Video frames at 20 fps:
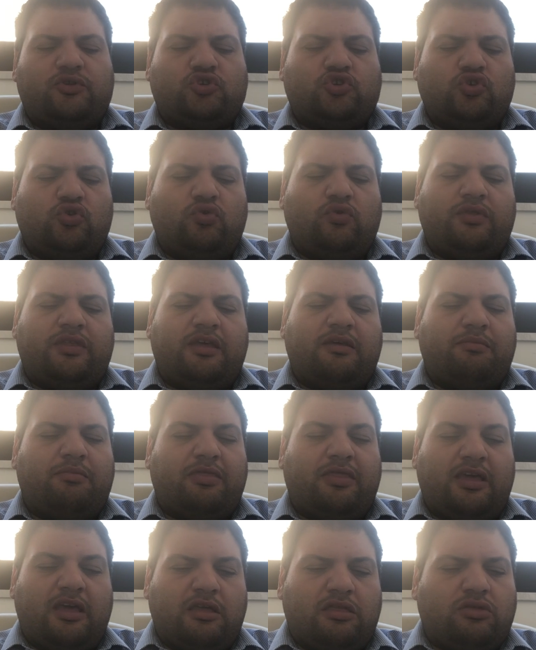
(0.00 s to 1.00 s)
So they,
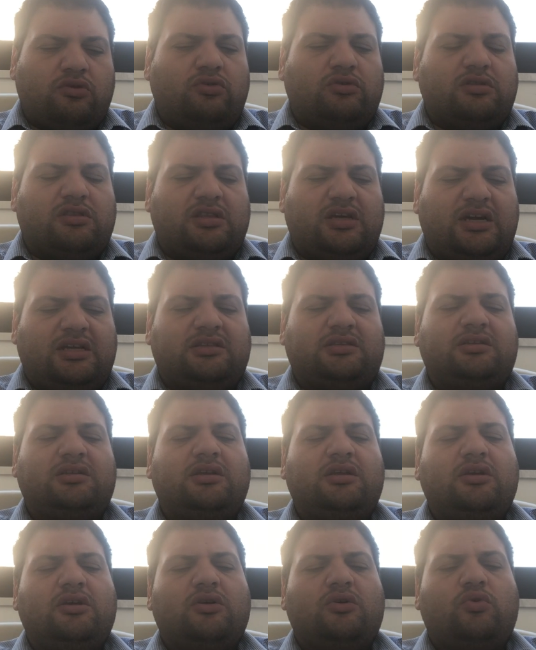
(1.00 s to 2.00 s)
they thought that
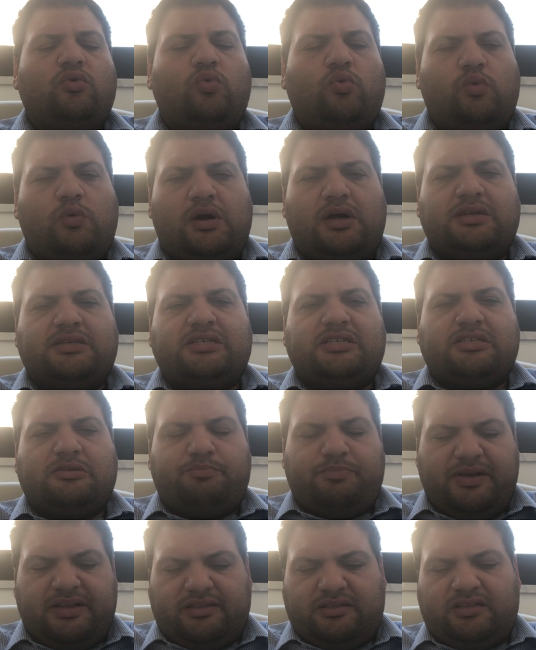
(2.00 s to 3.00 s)
once is
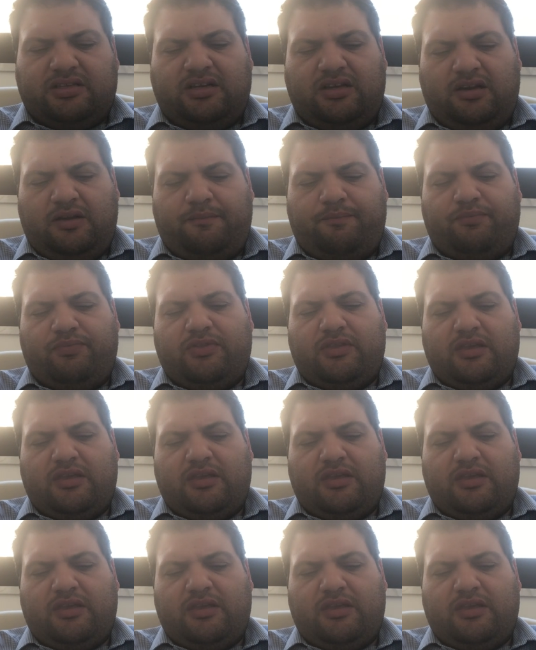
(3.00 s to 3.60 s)
better